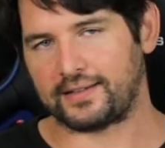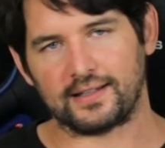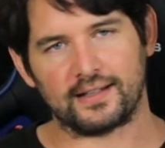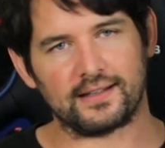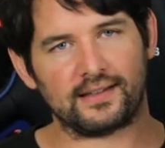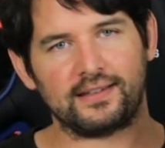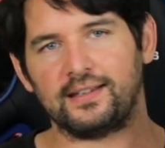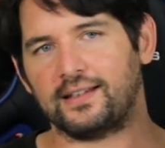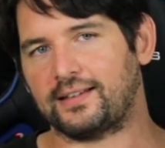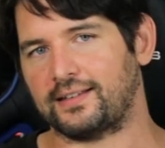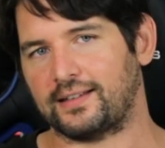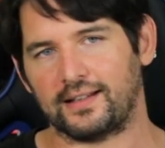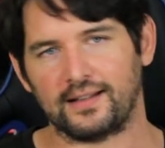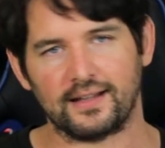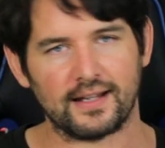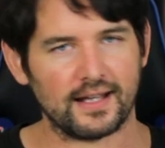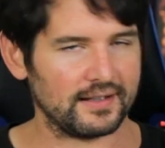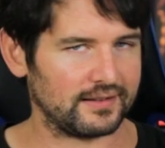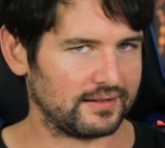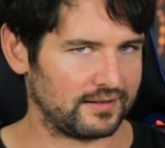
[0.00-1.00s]
I said, 6
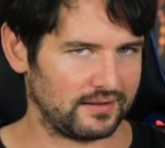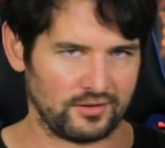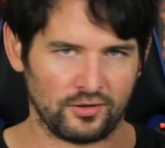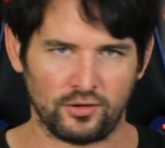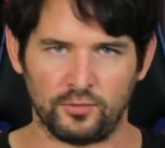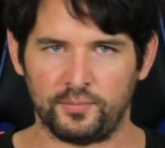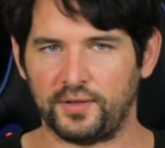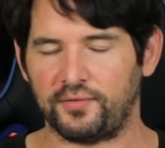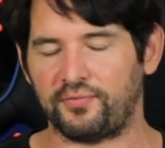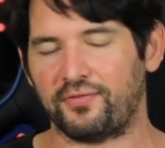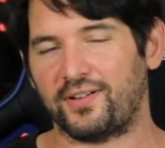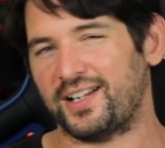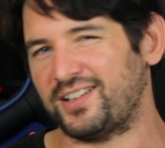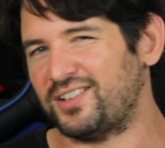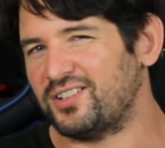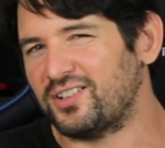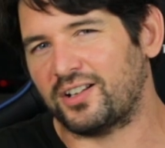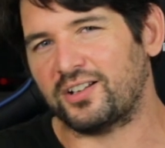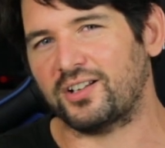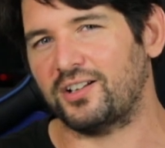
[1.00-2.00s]
and less, you'll be fine.
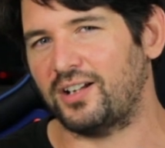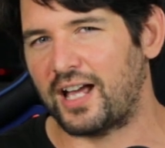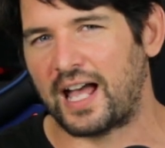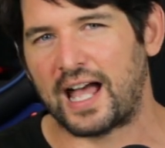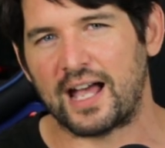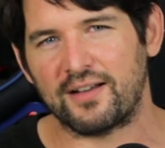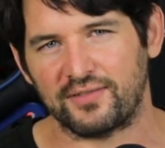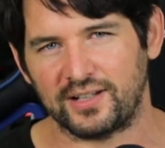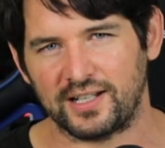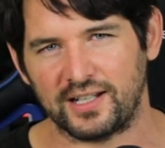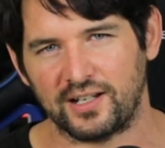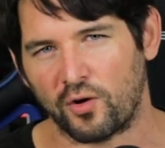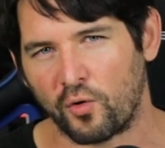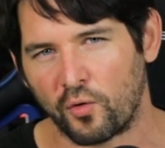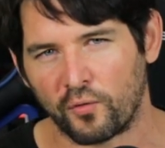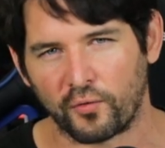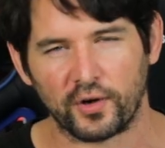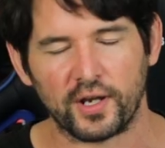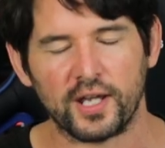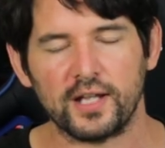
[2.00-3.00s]
You're not gonna have any
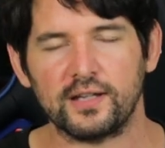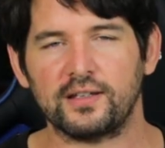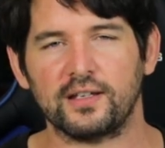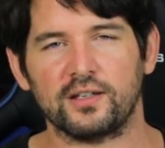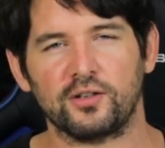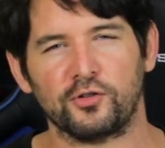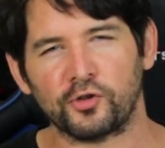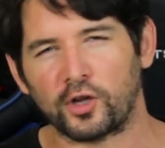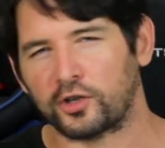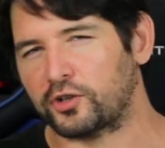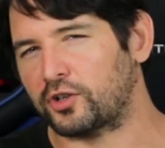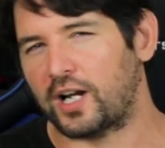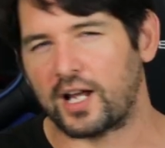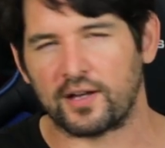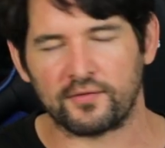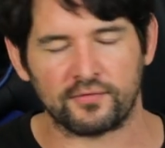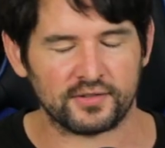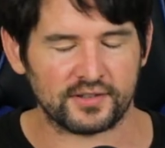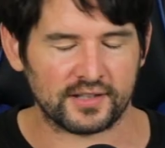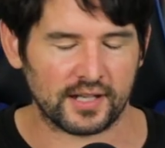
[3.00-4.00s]
overheating, you're not gonna
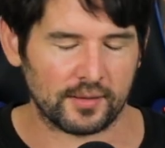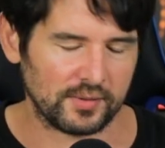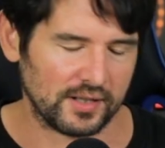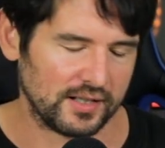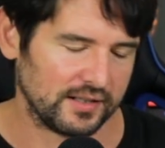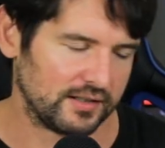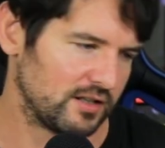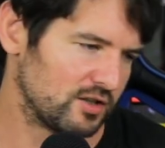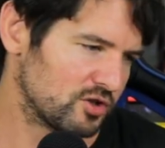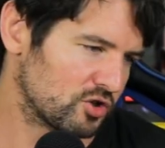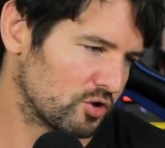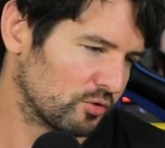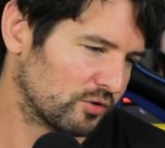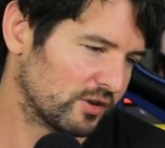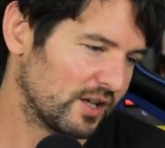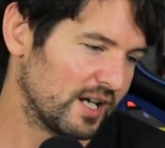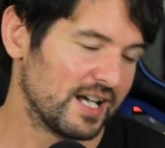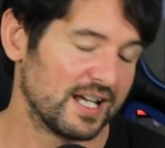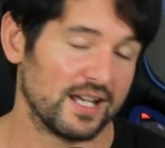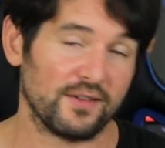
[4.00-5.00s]
have stability issues.